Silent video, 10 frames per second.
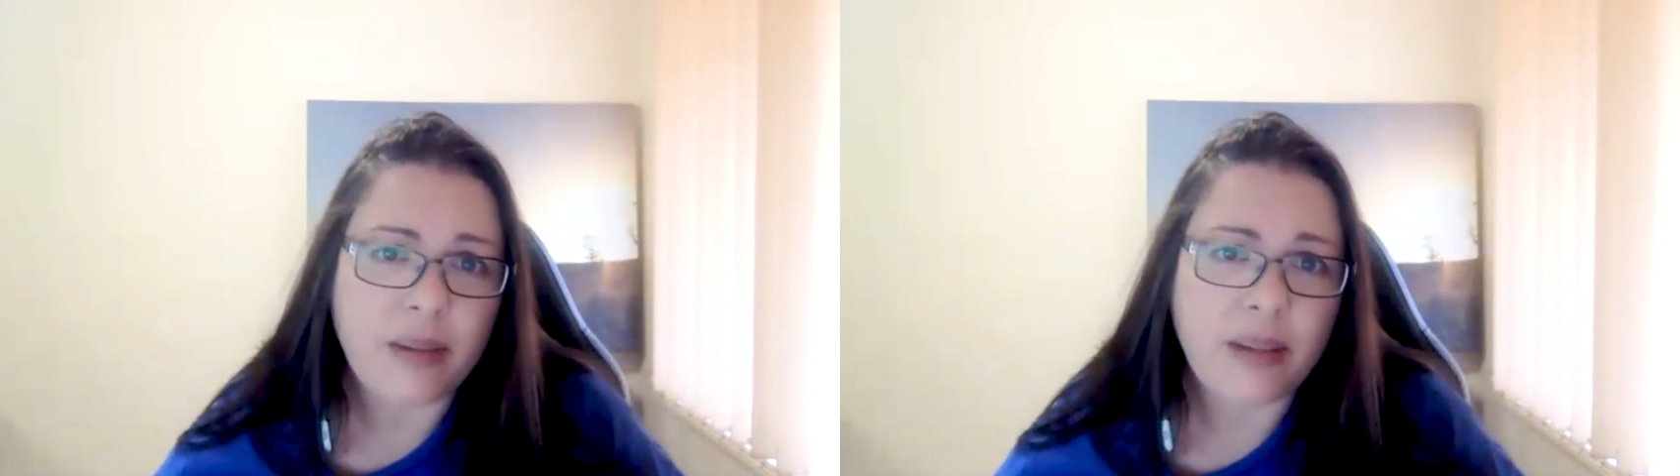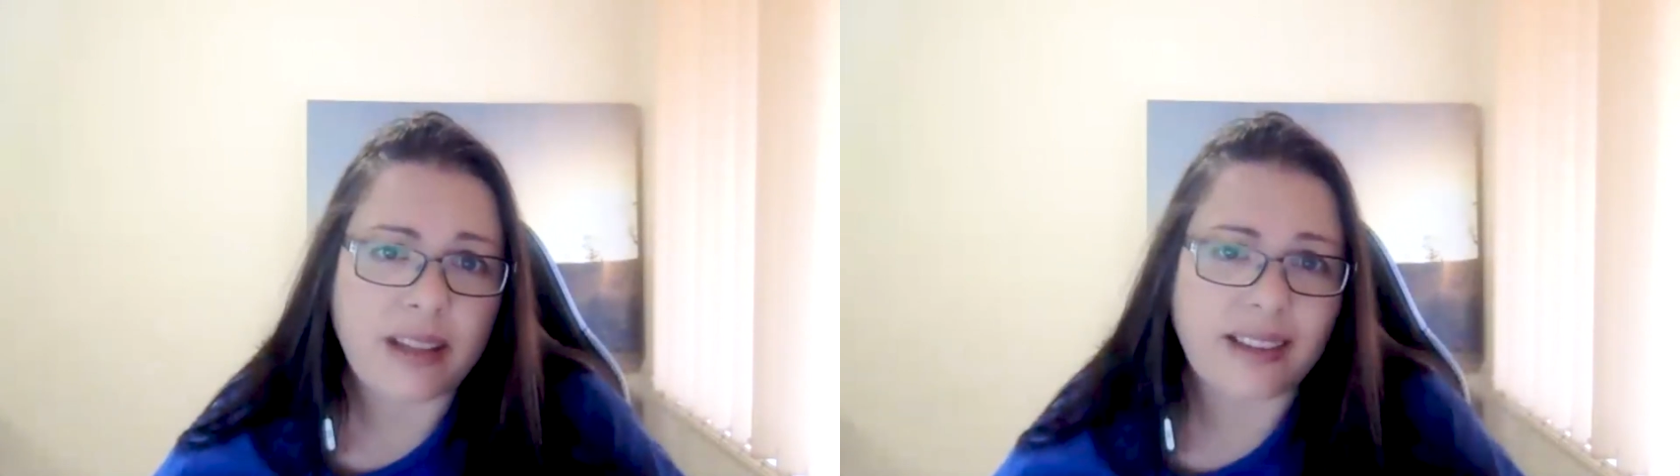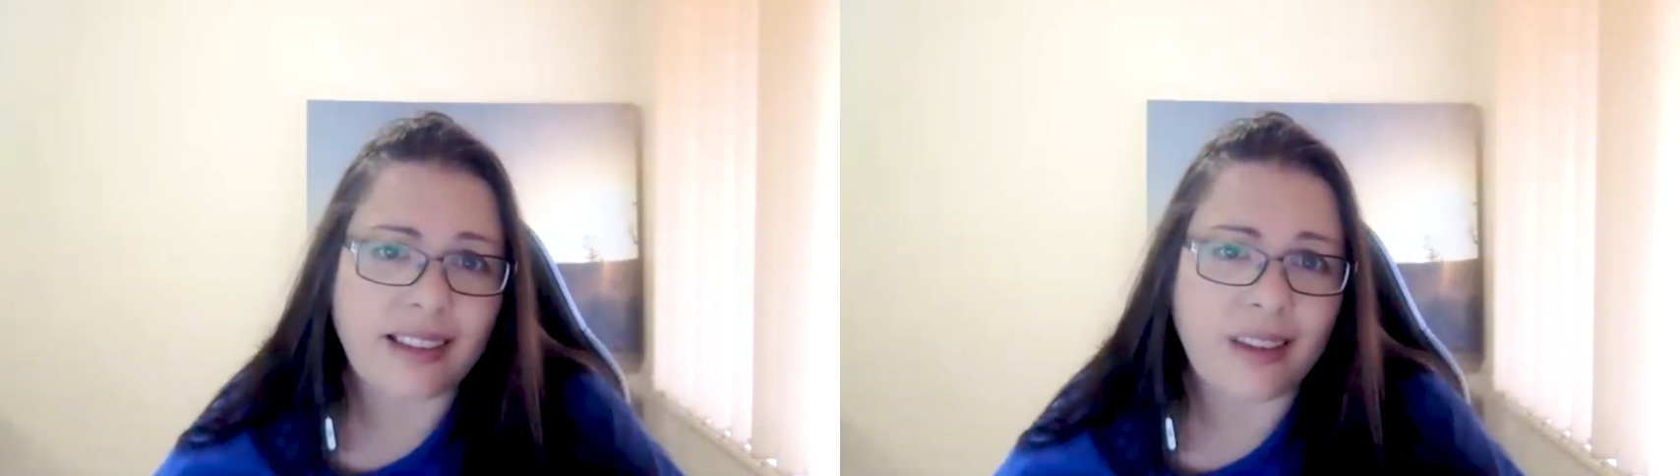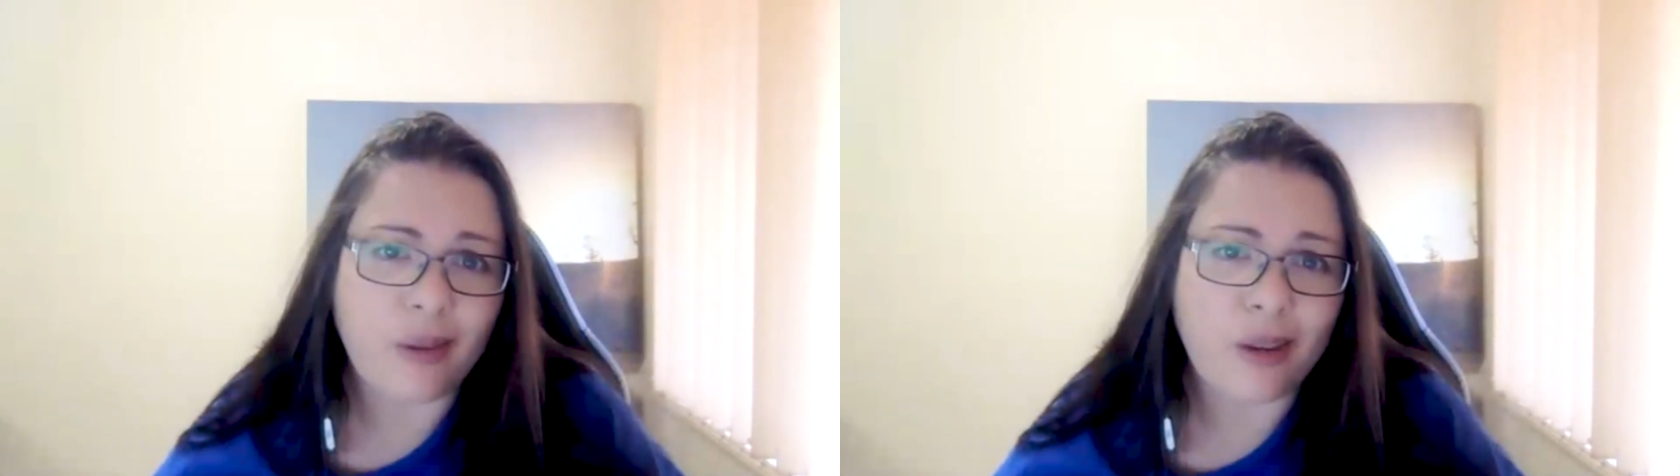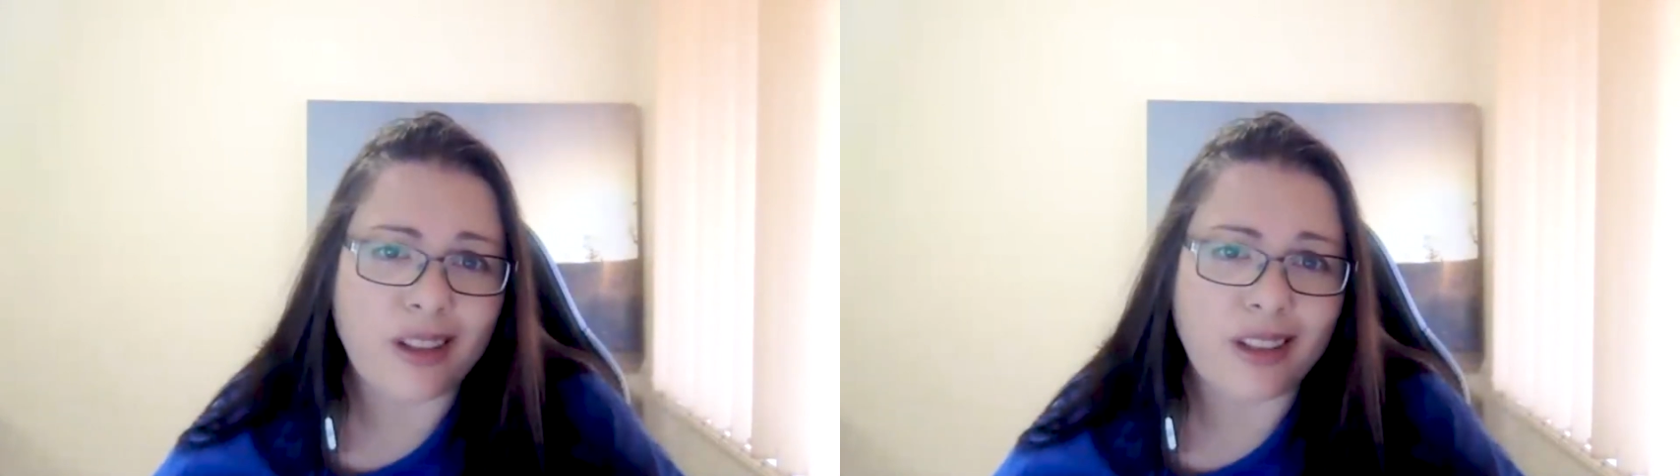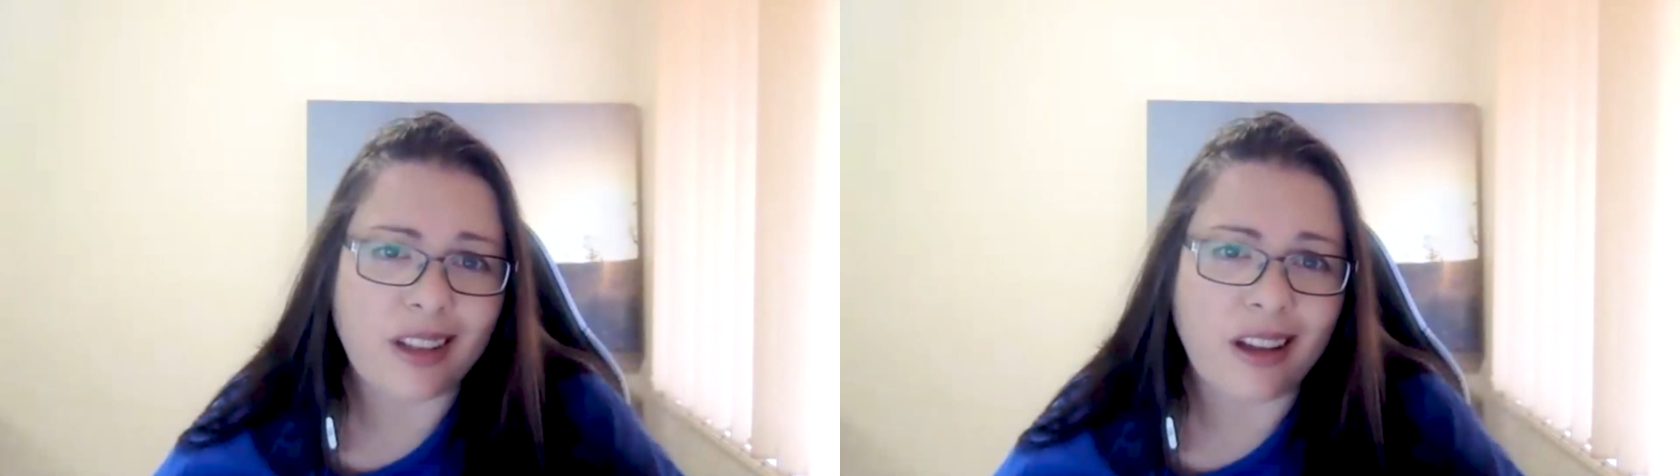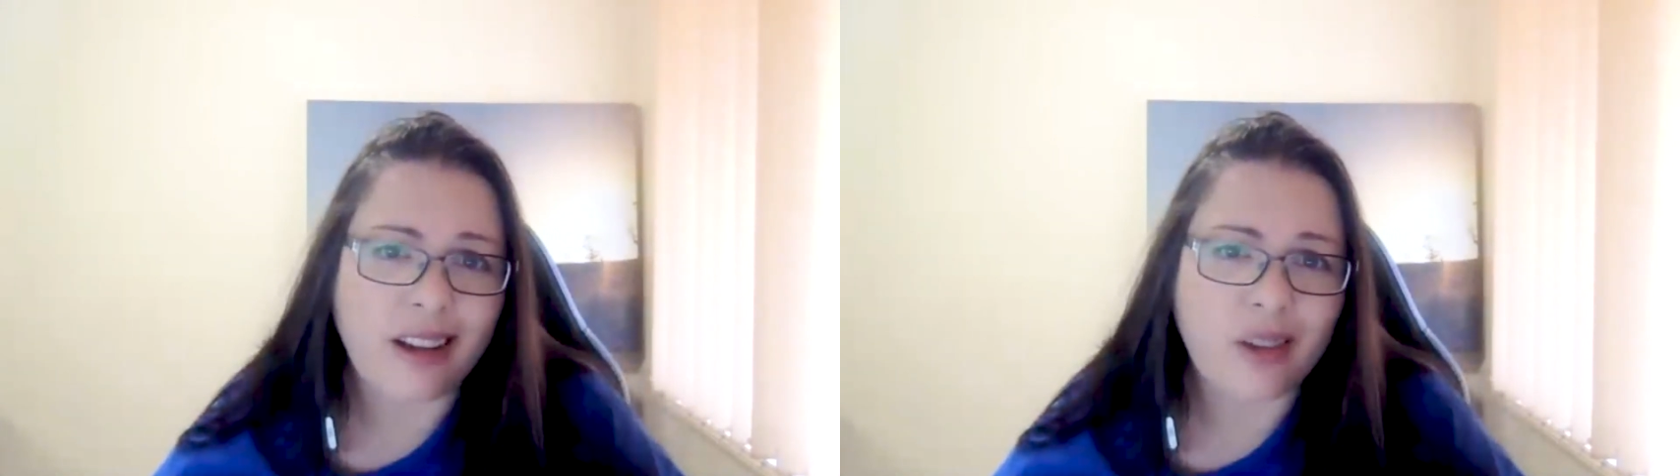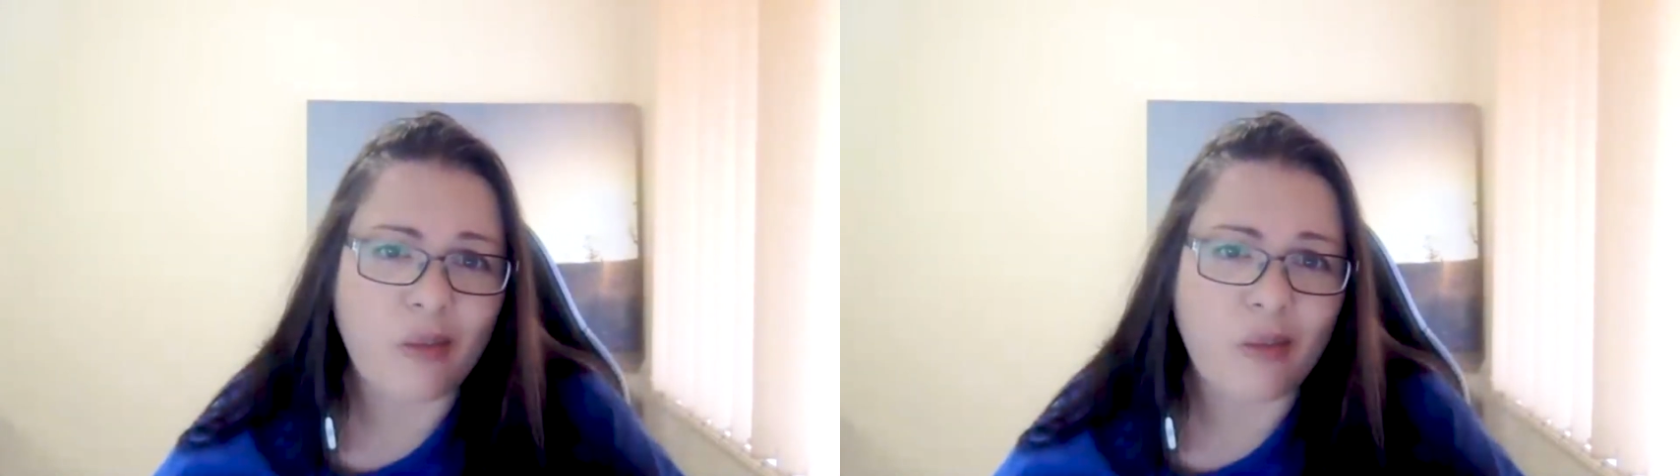because they weren't designed